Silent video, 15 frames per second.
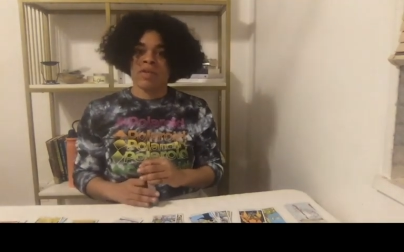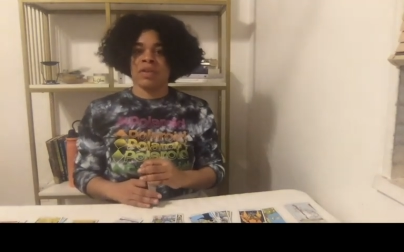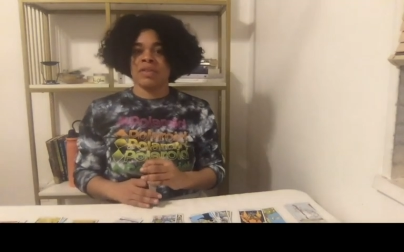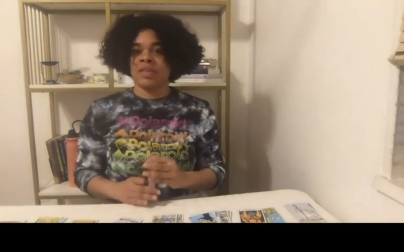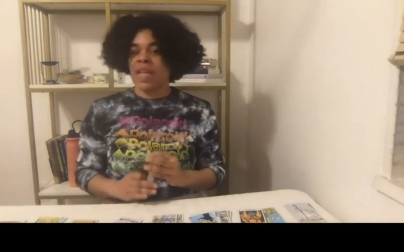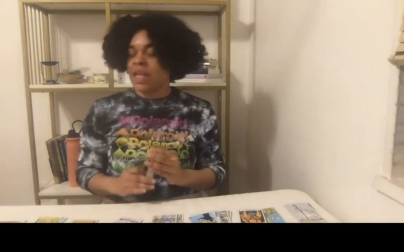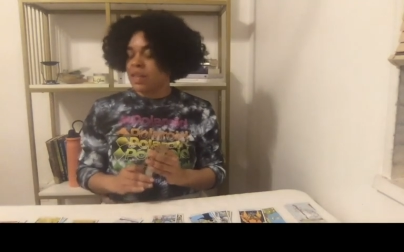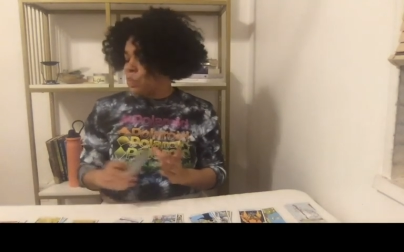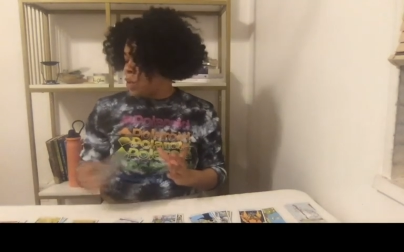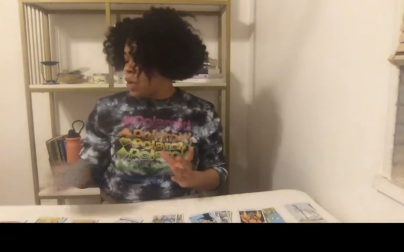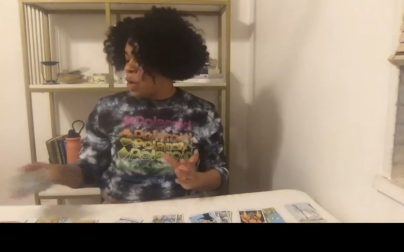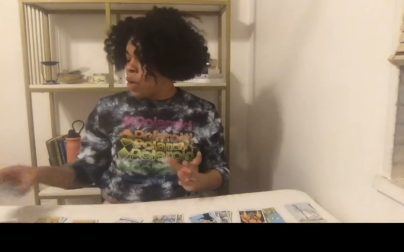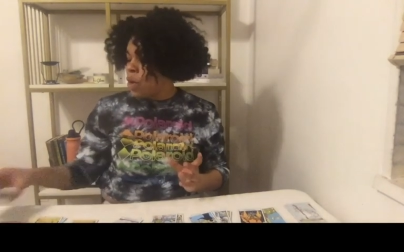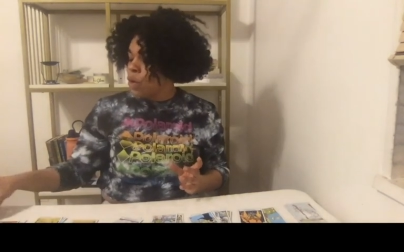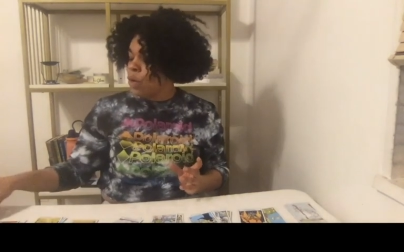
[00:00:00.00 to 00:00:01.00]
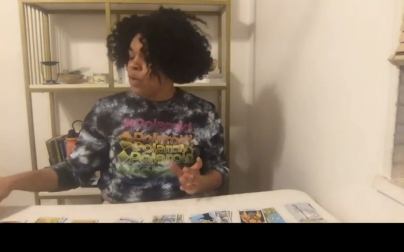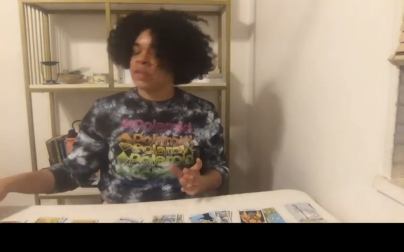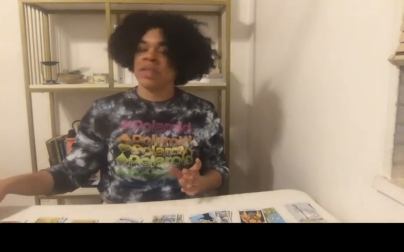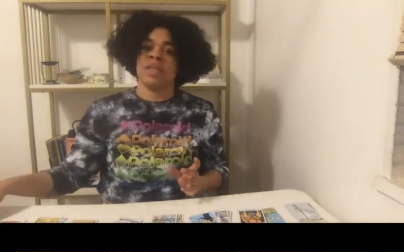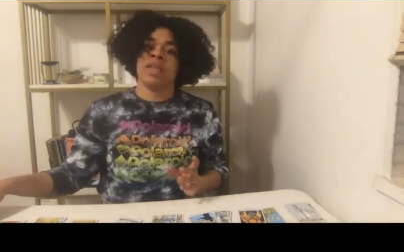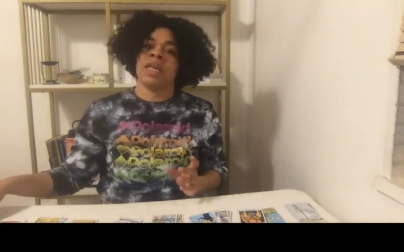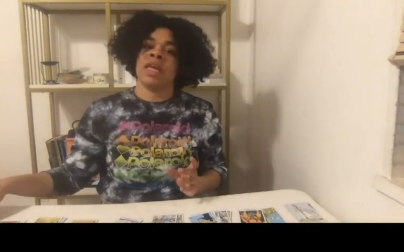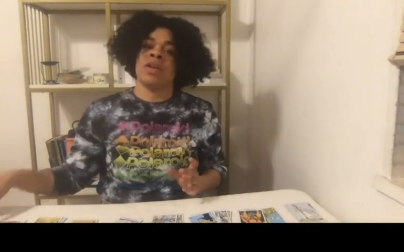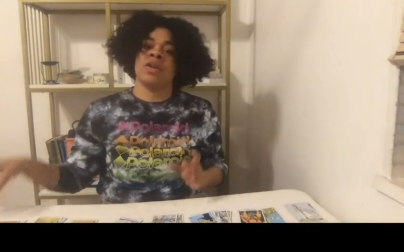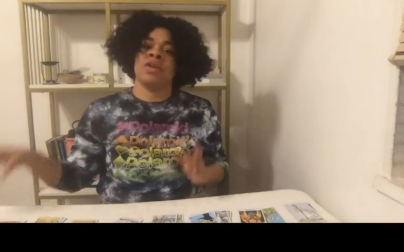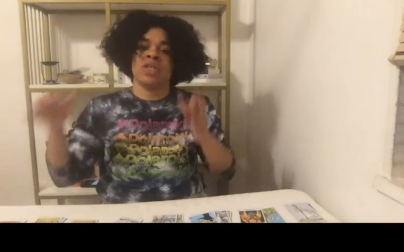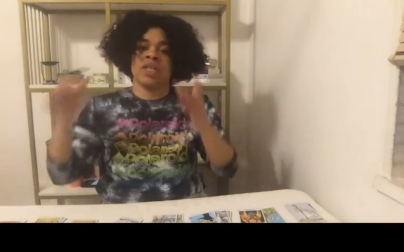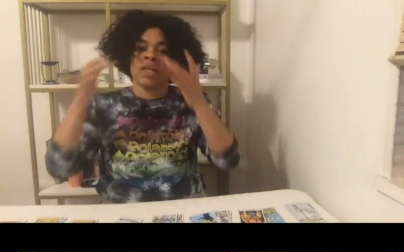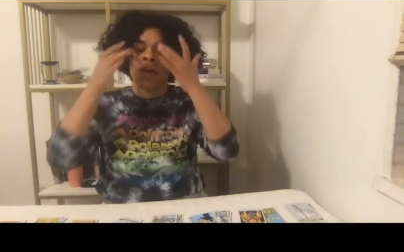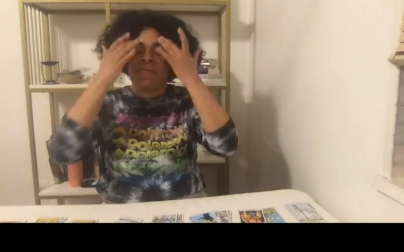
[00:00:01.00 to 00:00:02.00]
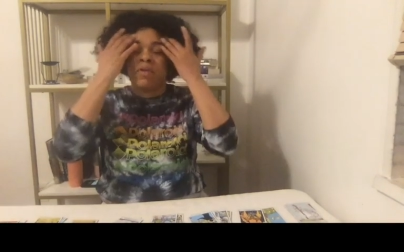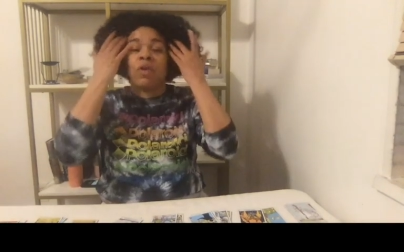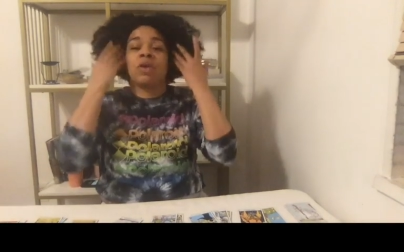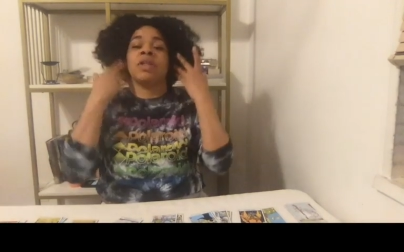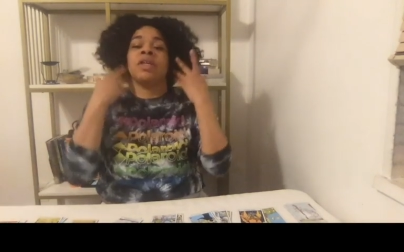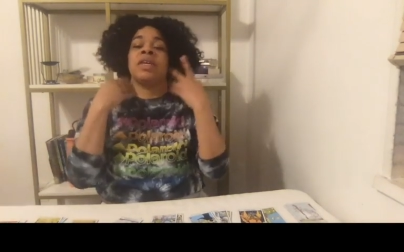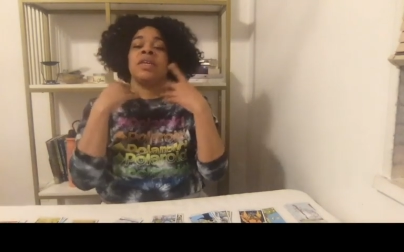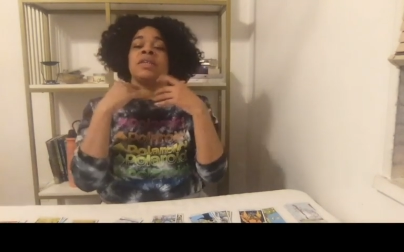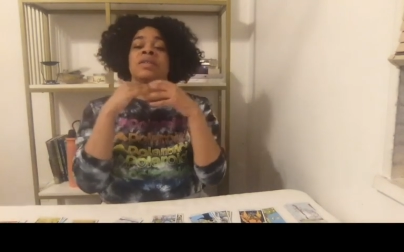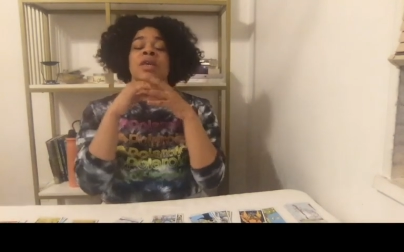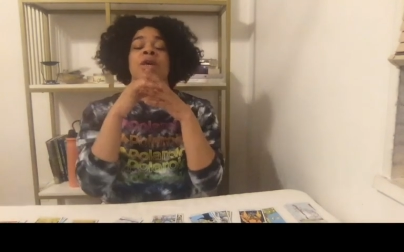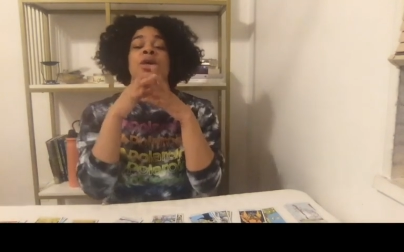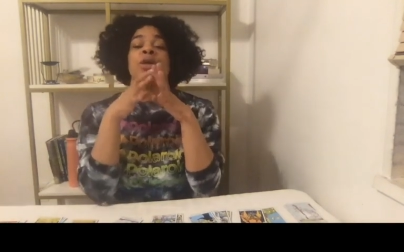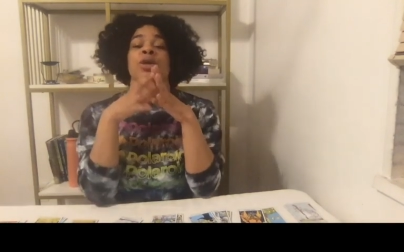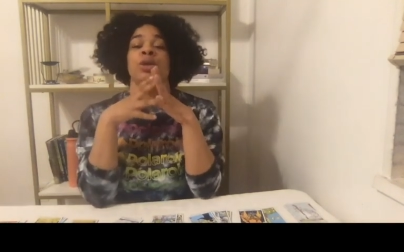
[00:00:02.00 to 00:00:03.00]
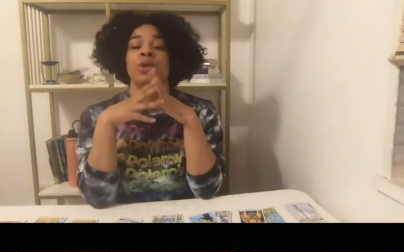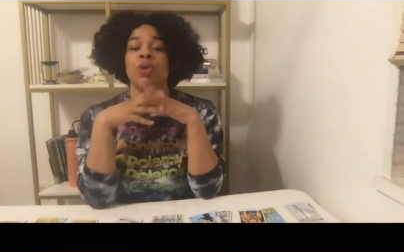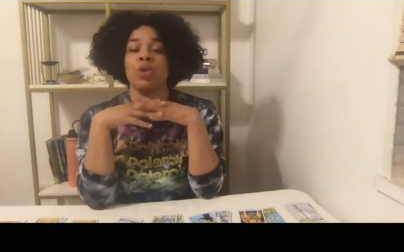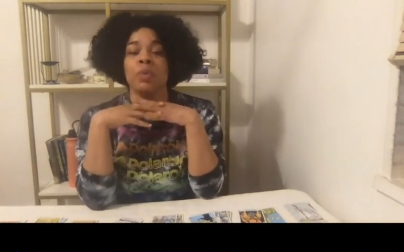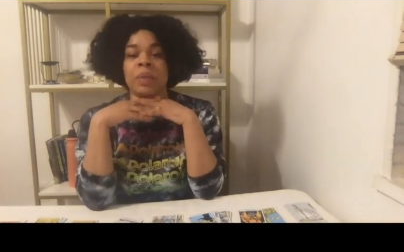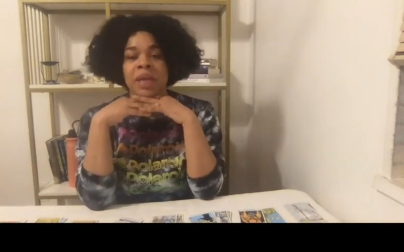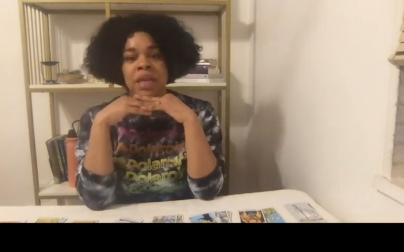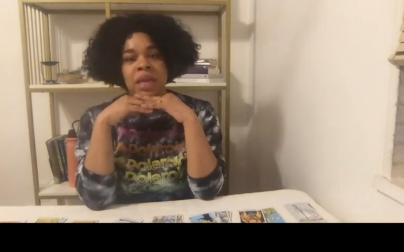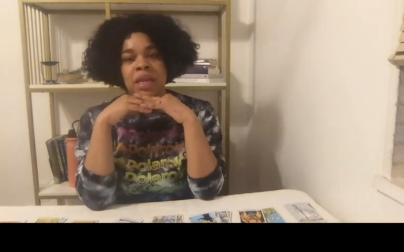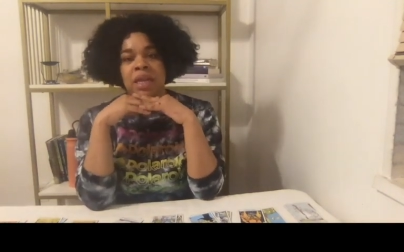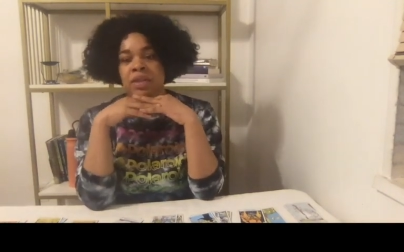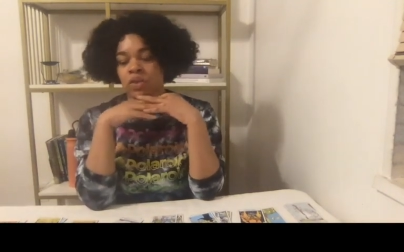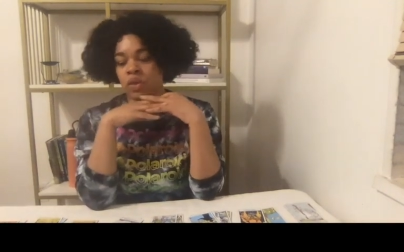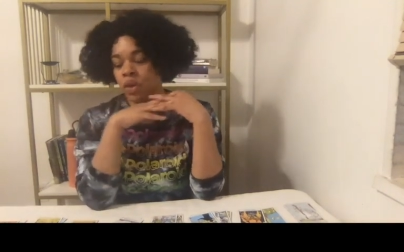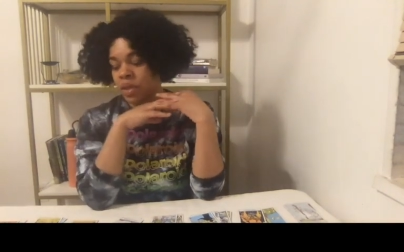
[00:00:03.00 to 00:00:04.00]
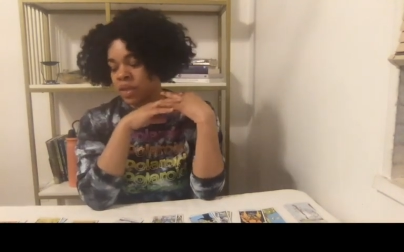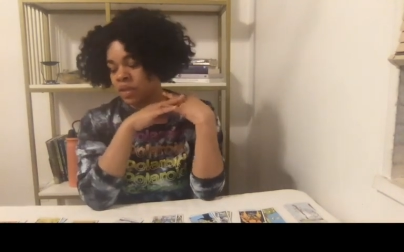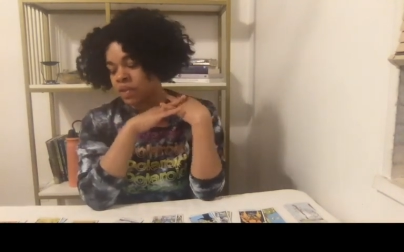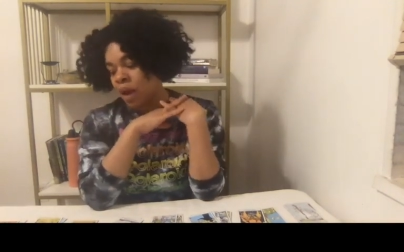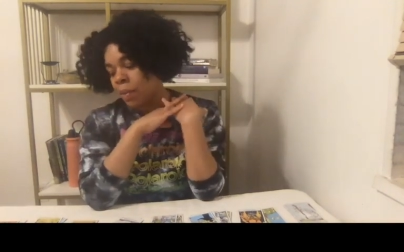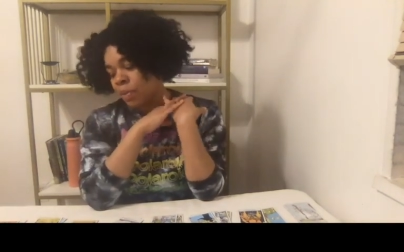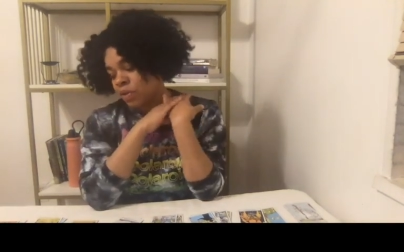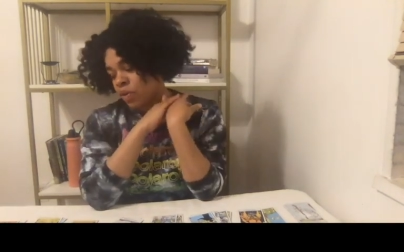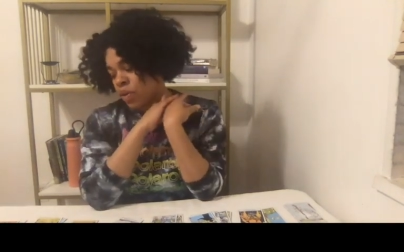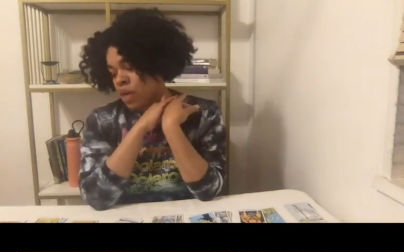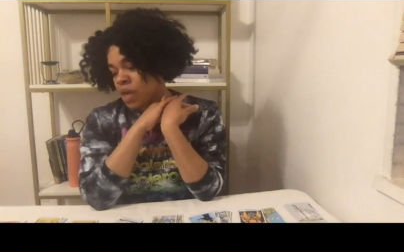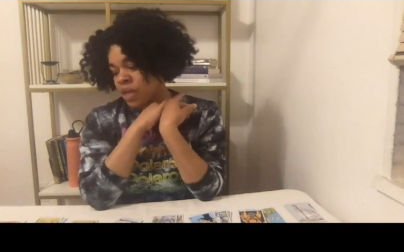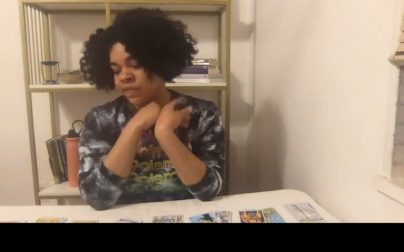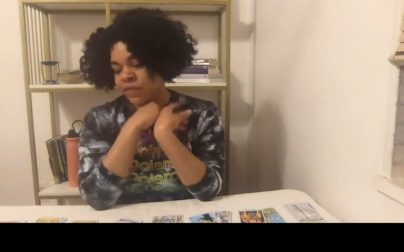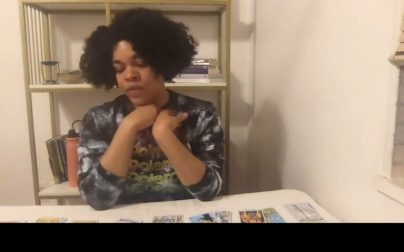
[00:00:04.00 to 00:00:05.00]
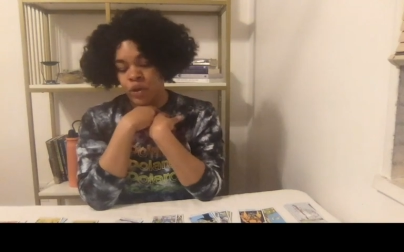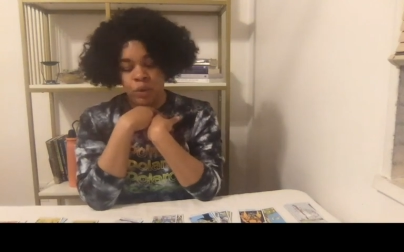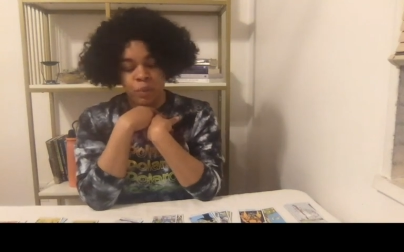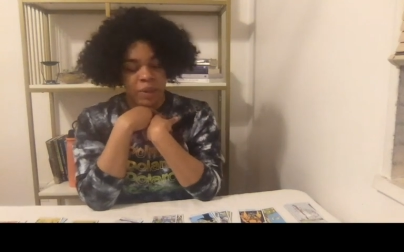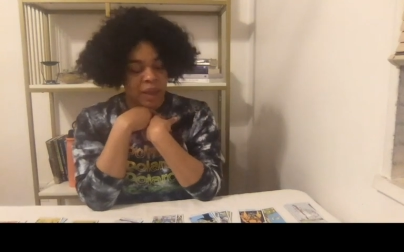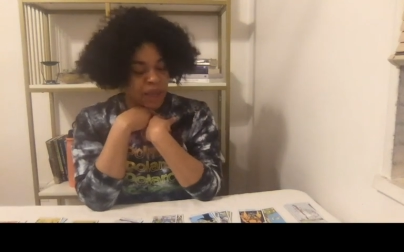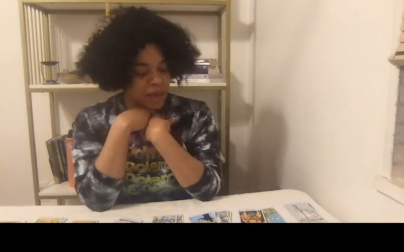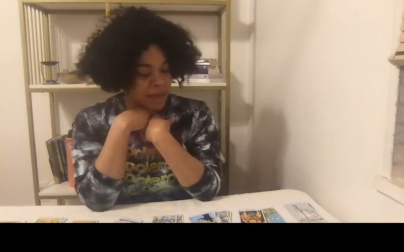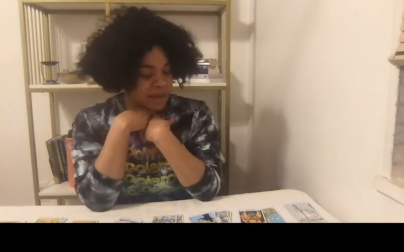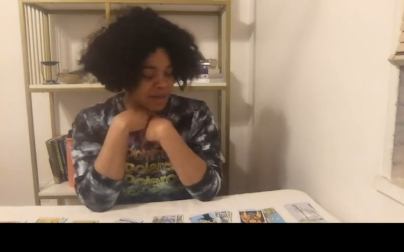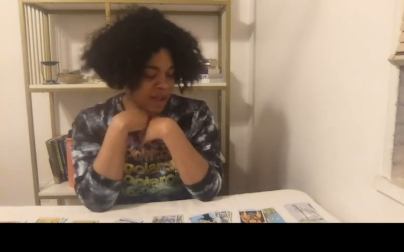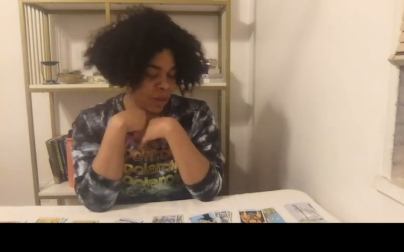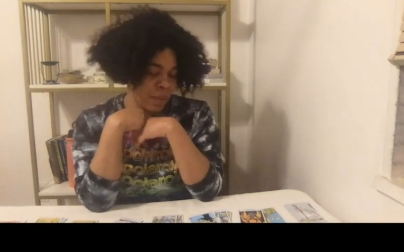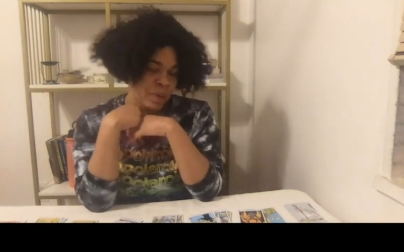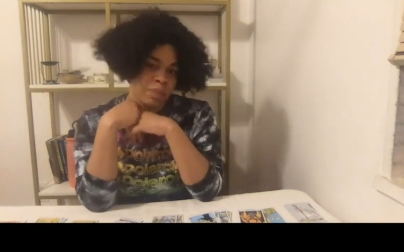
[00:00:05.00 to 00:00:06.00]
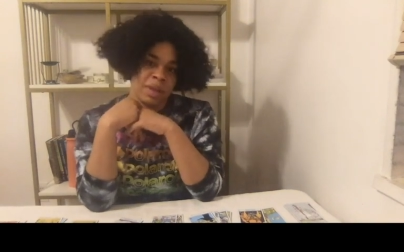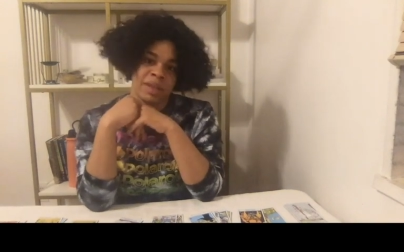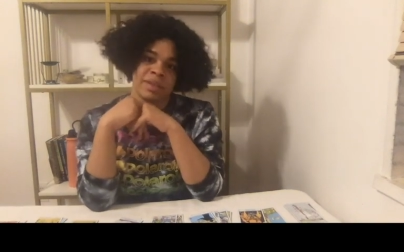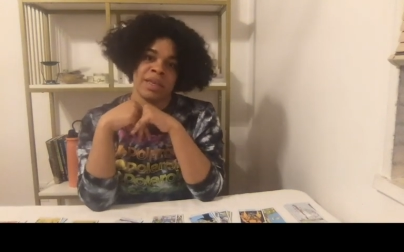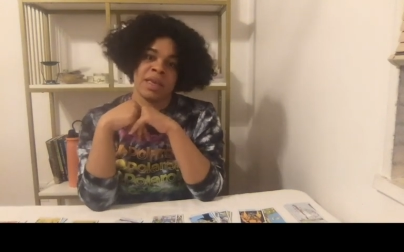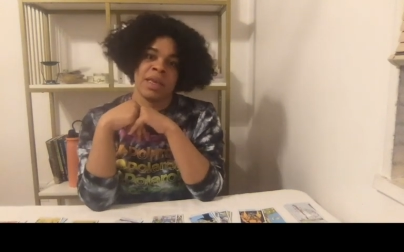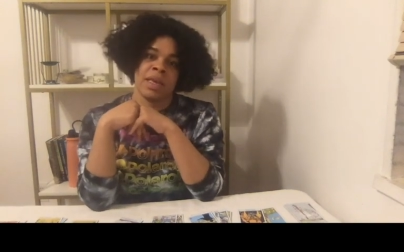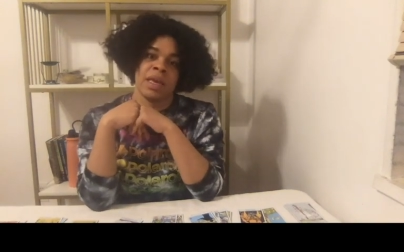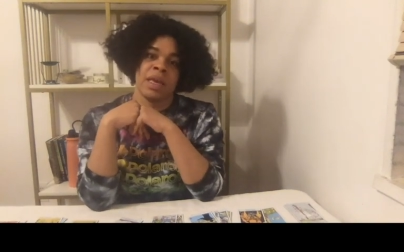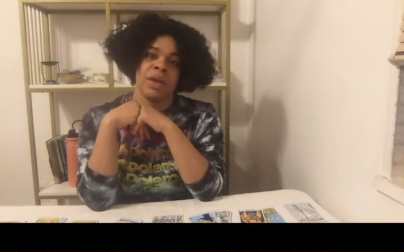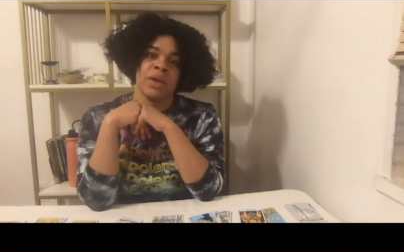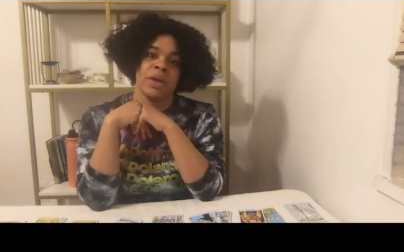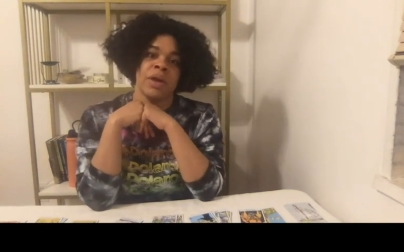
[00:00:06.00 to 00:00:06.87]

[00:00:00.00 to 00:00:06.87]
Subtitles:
That's what calls in the energy of all these new beginnings, all these opportunities for new beginnings that we've been seeing here.